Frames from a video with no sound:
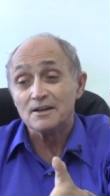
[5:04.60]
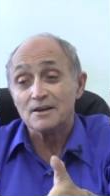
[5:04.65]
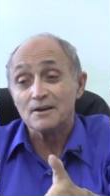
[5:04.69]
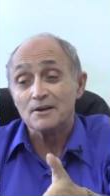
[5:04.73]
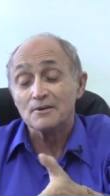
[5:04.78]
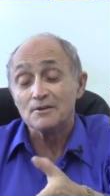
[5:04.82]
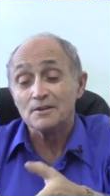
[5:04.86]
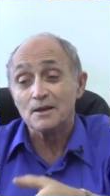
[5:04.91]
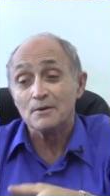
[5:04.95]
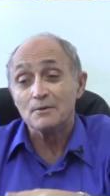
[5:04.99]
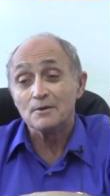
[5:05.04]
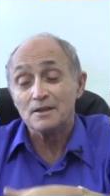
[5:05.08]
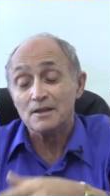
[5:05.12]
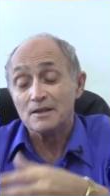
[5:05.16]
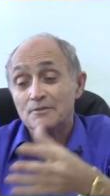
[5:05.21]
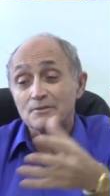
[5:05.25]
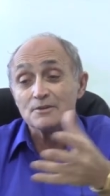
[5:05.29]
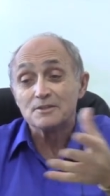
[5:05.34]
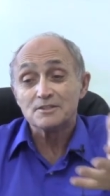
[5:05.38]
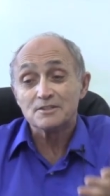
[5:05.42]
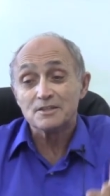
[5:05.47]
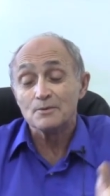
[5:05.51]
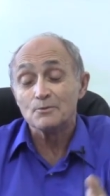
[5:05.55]
there, they would
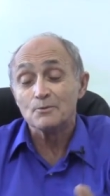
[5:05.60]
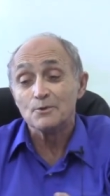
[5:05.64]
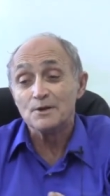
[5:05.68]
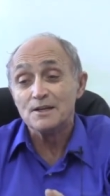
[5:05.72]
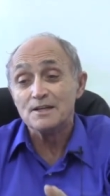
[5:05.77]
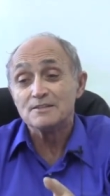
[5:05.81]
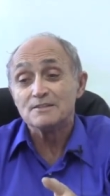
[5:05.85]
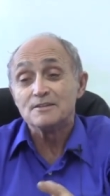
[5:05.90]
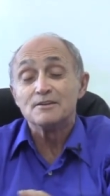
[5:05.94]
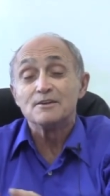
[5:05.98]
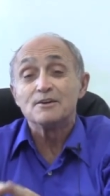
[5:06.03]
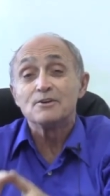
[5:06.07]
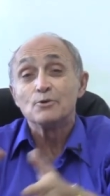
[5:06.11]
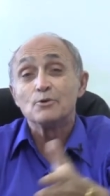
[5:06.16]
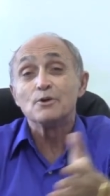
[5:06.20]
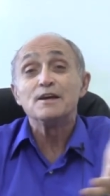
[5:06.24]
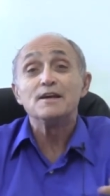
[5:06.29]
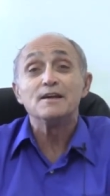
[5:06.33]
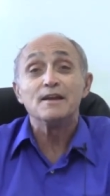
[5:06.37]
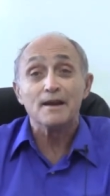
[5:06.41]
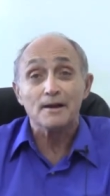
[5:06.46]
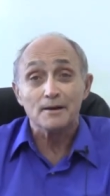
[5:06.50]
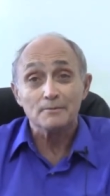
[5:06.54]
give us some reason to
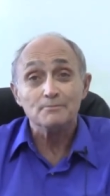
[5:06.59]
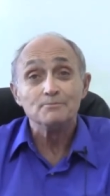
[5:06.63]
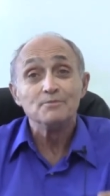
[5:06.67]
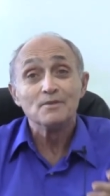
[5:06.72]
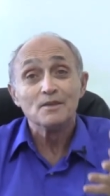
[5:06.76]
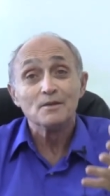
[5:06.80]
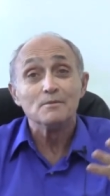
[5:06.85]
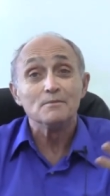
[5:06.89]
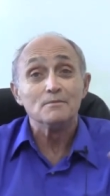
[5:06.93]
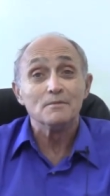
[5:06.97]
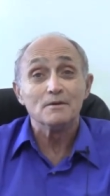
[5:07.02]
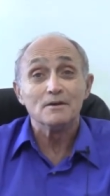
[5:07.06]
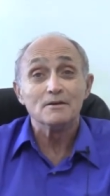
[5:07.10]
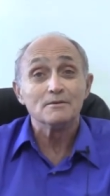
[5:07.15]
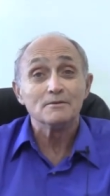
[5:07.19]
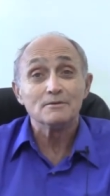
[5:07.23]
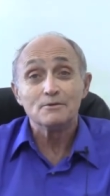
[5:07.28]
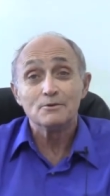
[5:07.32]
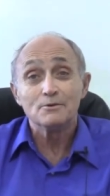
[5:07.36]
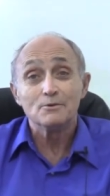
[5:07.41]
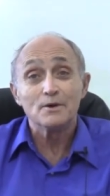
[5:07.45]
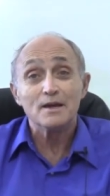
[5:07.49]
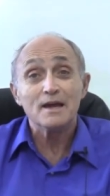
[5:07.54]
create it,
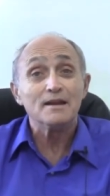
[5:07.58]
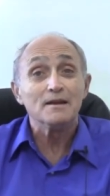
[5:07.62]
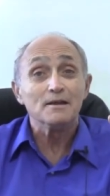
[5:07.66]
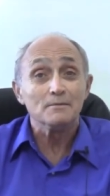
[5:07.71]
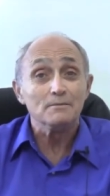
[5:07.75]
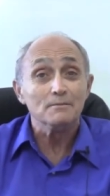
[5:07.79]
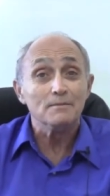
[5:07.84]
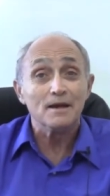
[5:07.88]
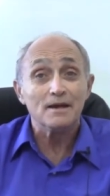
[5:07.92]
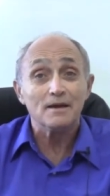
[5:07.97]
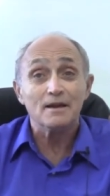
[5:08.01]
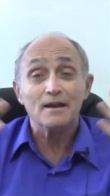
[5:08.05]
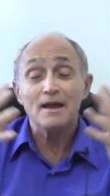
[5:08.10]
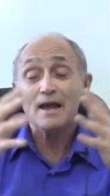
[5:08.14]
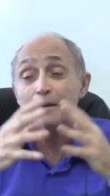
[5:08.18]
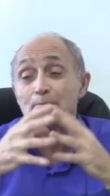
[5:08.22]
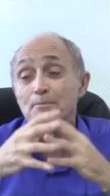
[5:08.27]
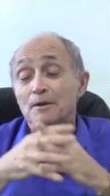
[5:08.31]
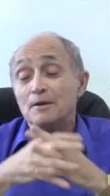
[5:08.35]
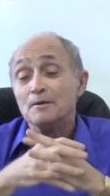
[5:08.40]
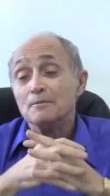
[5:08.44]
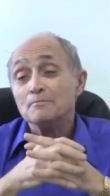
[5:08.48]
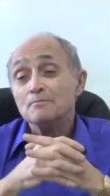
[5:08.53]
make it
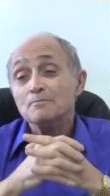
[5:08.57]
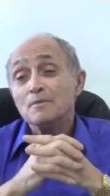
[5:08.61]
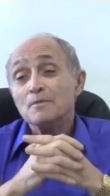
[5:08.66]
happen.